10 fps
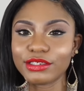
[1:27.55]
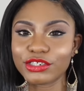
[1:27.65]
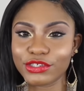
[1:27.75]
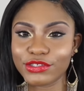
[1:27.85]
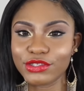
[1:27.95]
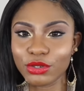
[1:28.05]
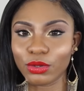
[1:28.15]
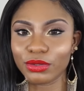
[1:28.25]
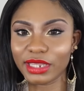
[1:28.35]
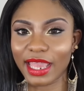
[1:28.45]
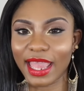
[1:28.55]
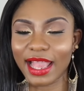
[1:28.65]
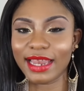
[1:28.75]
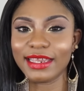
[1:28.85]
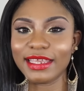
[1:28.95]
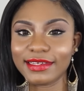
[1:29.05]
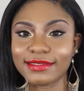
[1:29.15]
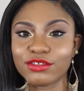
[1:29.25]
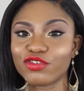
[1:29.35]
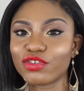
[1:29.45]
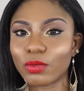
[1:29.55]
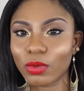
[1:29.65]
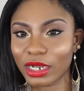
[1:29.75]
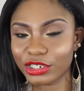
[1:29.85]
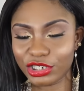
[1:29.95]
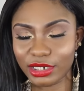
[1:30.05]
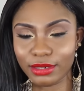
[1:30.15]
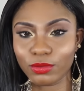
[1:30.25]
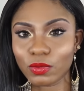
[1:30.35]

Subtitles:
just know that it is due for washing.